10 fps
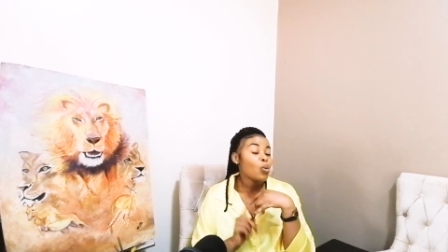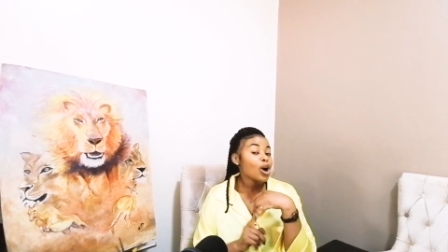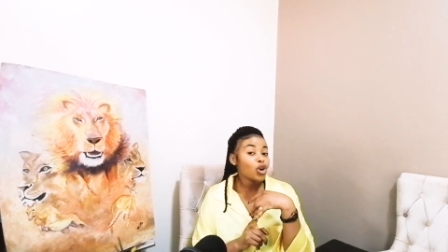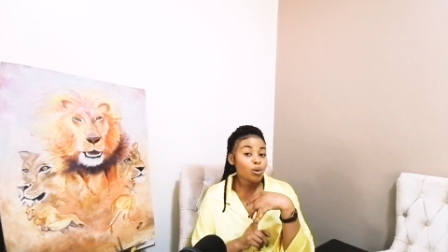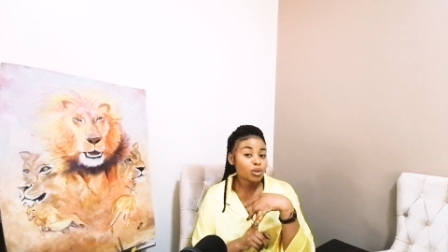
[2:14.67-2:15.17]

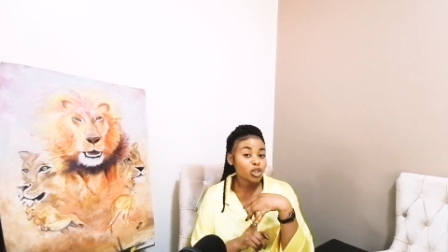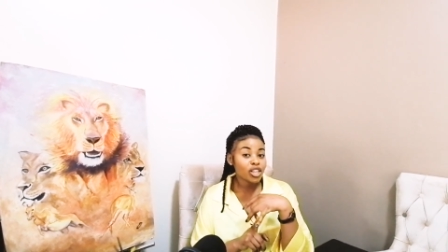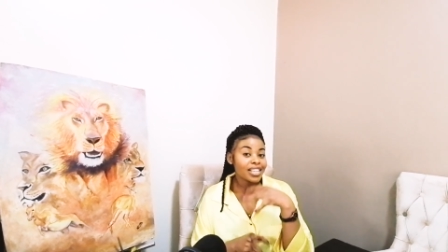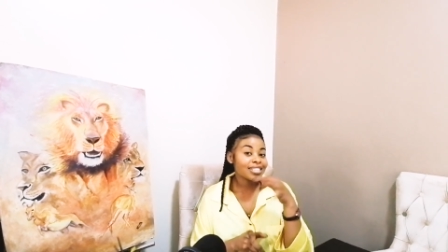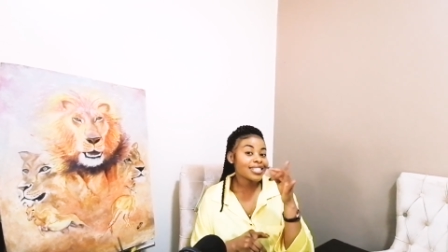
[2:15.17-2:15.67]
One
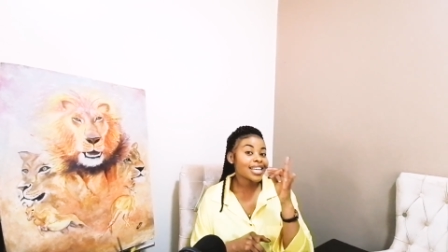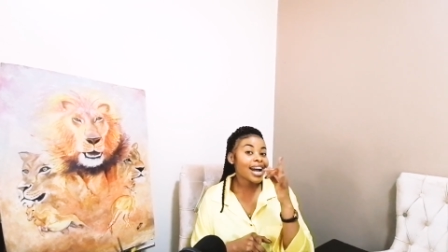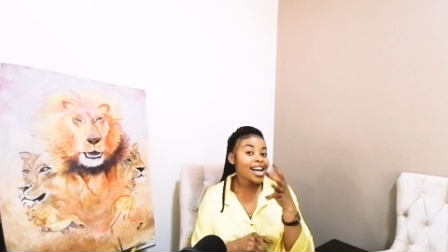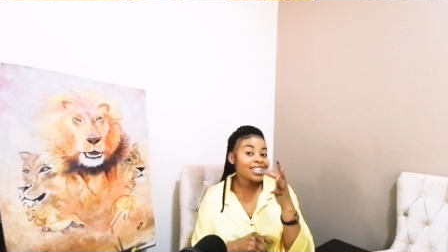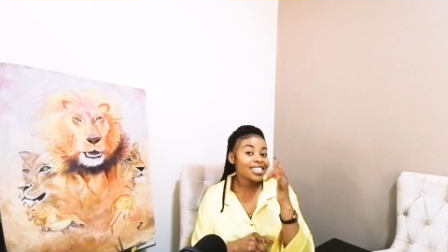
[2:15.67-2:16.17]
option is
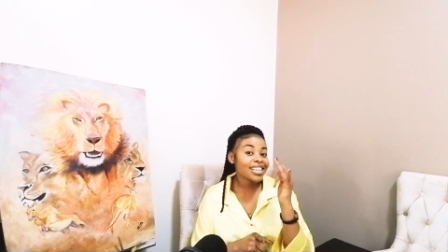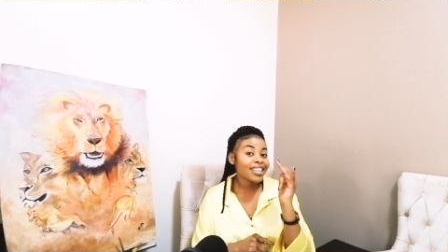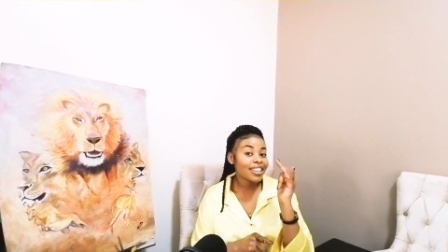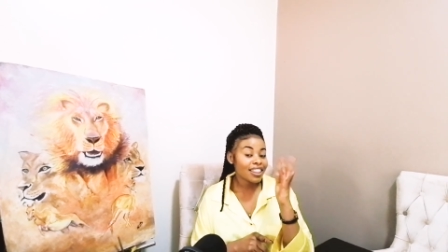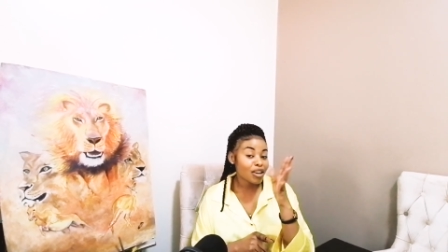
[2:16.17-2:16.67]

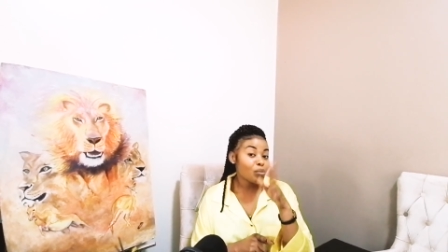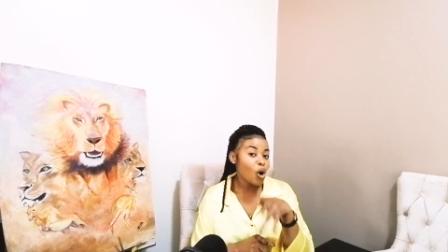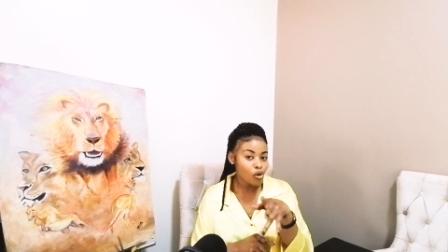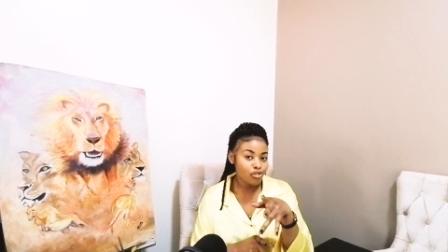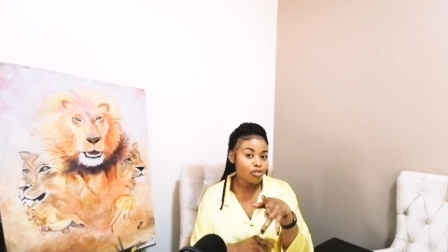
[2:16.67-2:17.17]
cutting
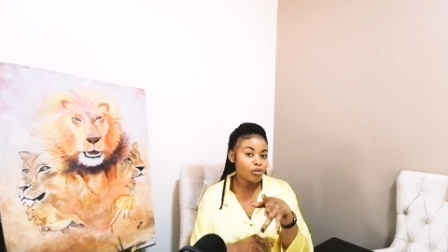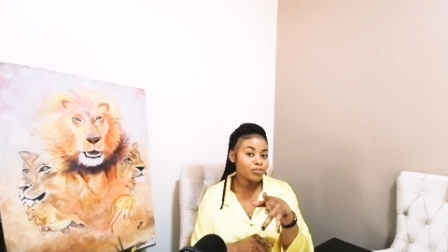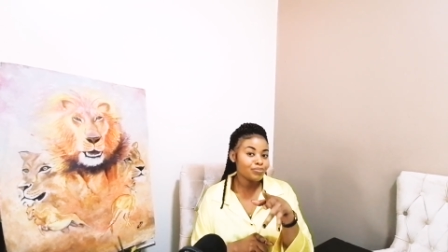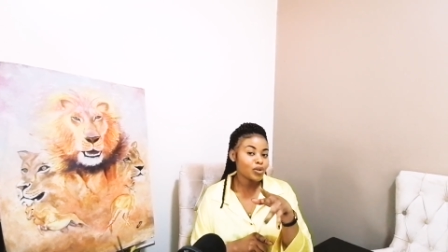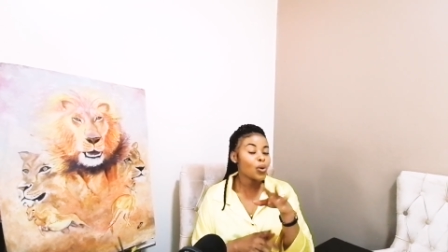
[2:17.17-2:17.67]
them off.
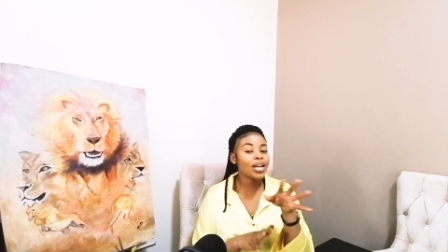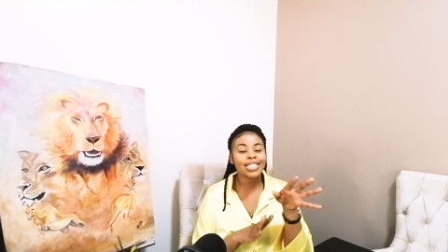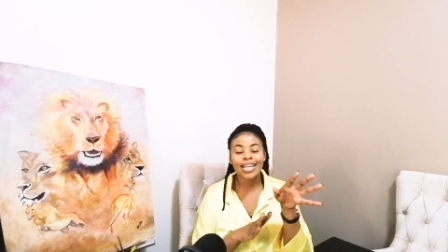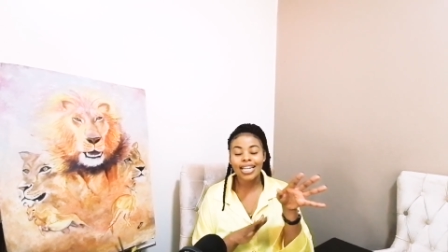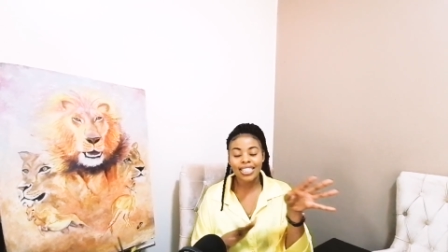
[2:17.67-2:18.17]
When I
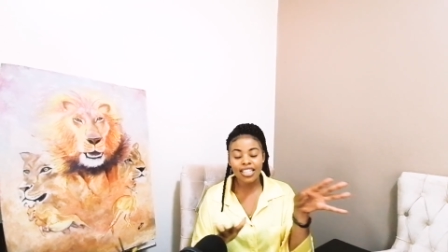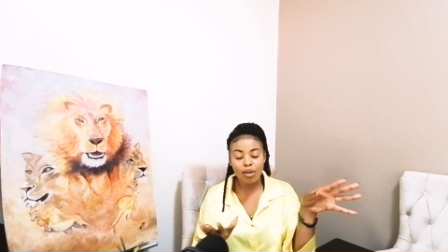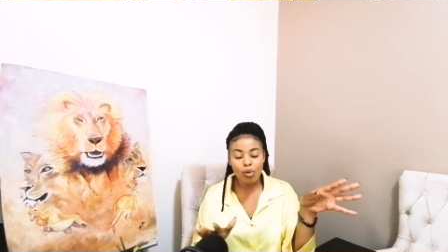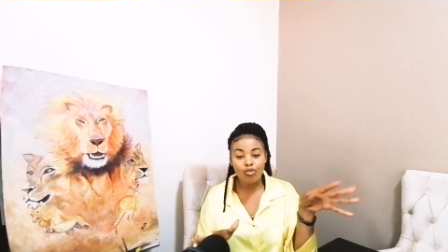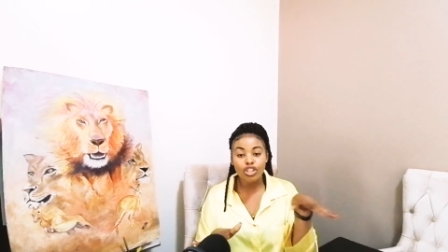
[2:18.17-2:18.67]
say cutting
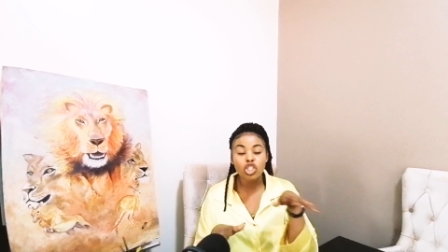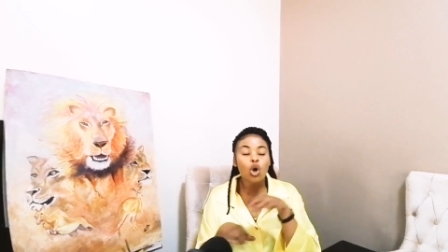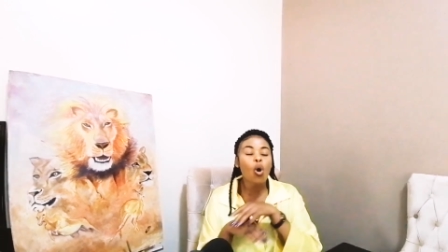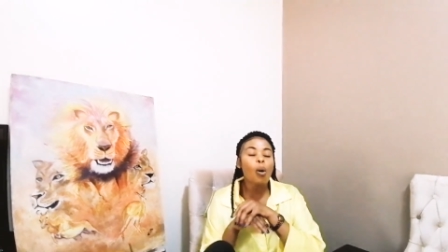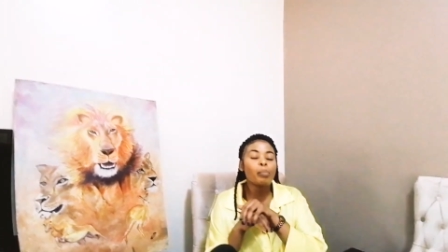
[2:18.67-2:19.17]
them off, it's
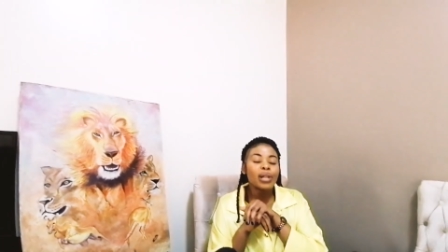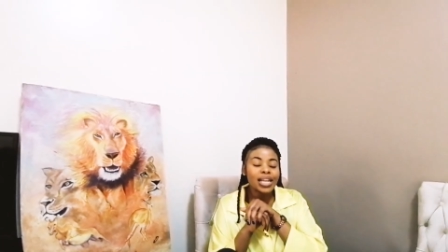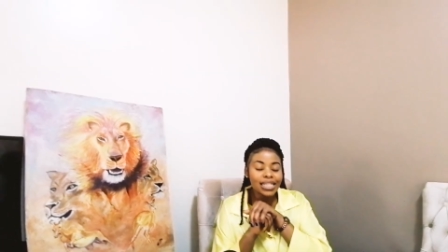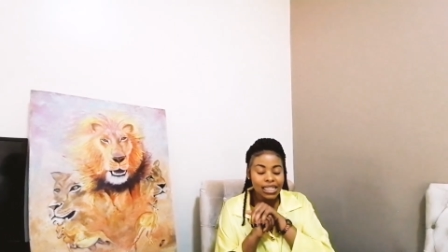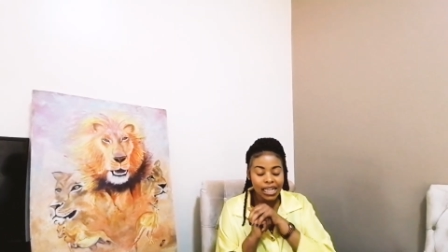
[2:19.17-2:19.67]

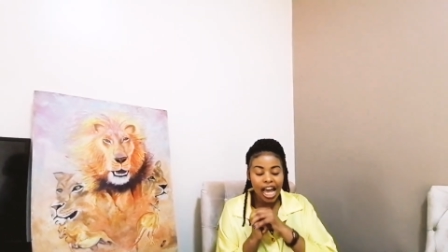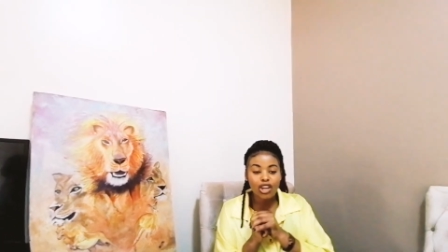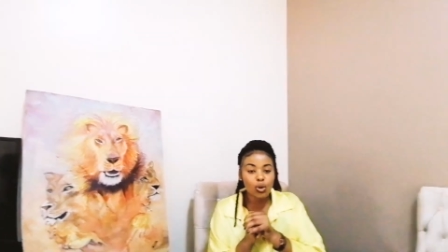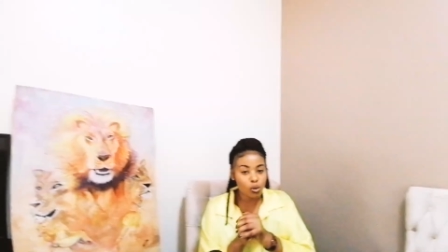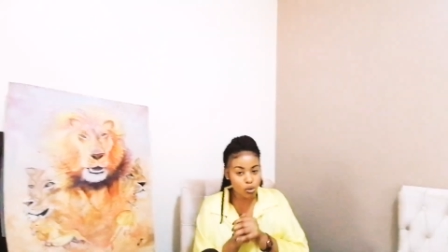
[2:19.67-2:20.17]
completely and